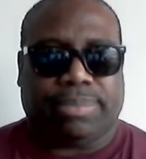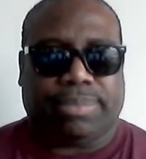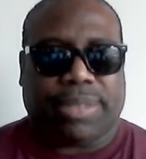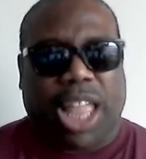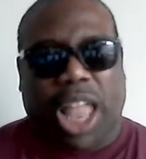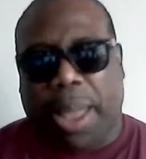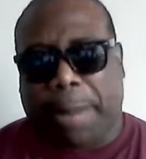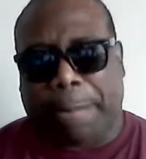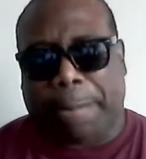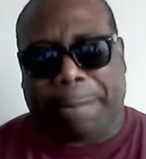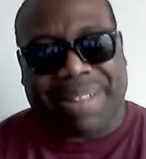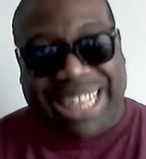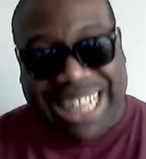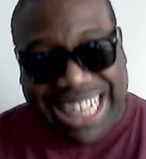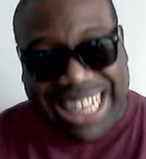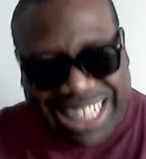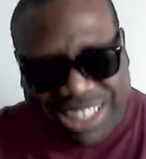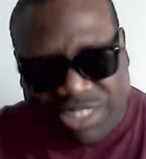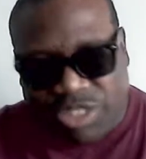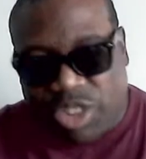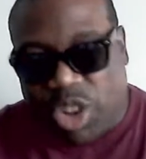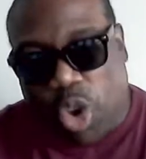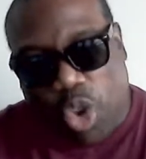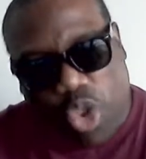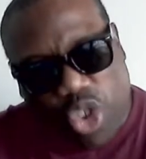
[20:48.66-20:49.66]
Please
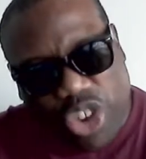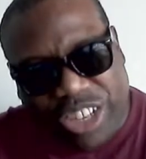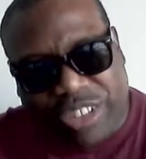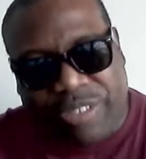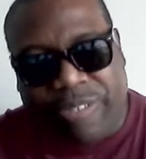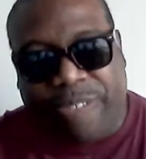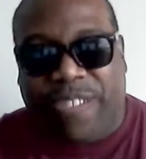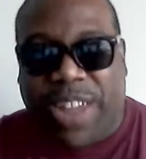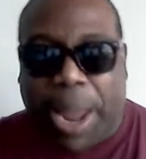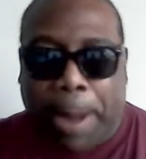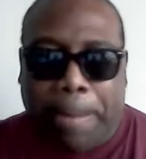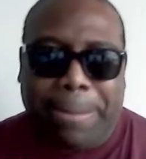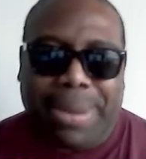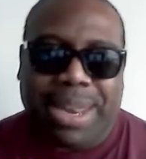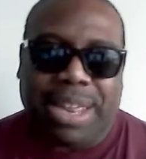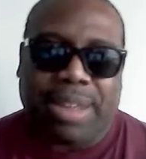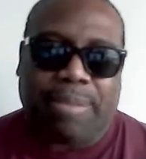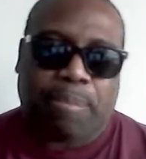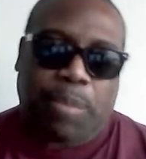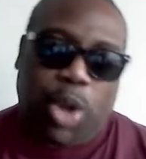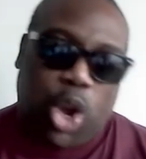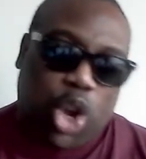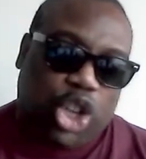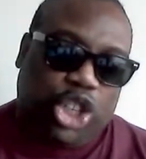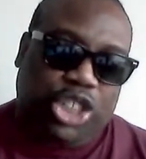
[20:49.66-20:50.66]
encourage your family
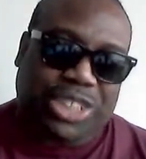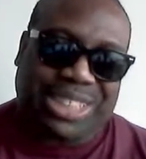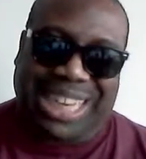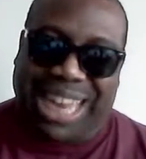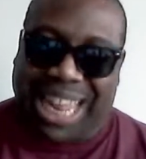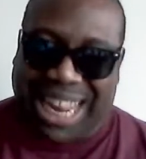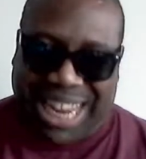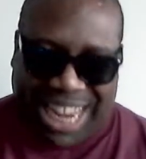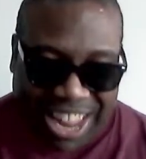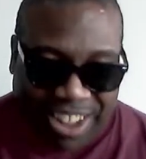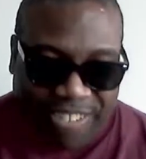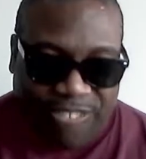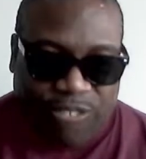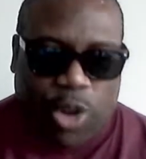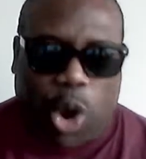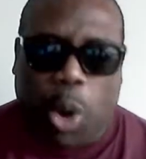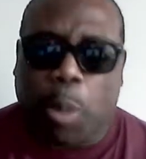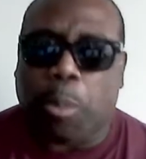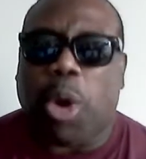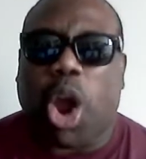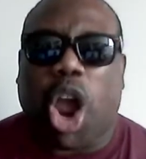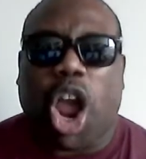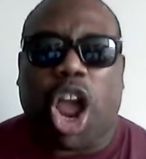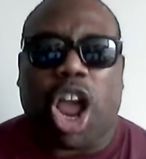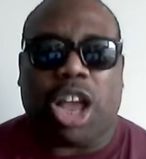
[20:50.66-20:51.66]
members that live
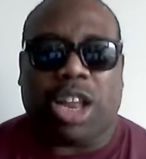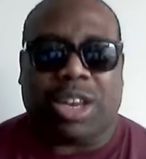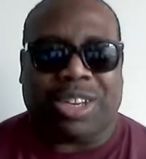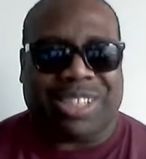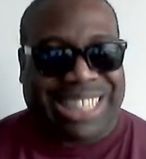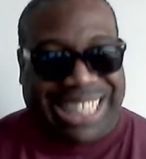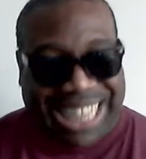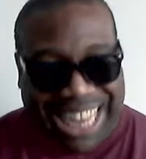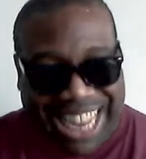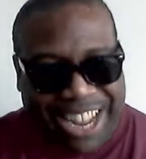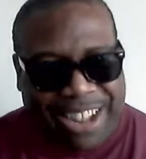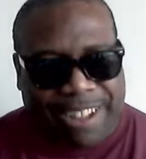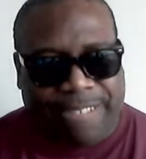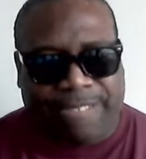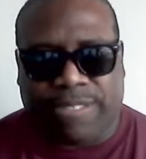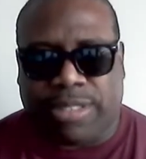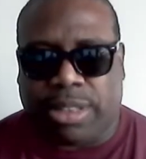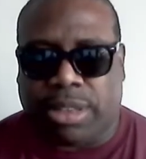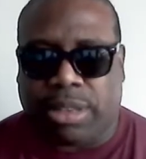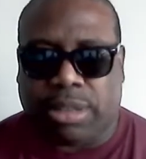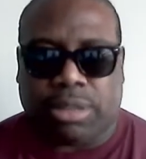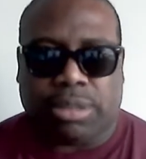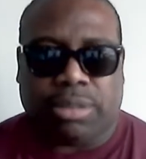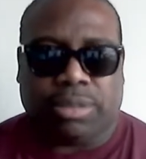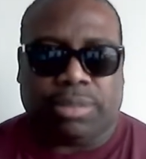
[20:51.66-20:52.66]
abroad, that lives
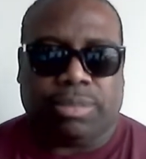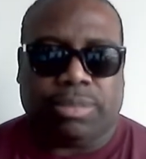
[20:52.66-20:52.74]
in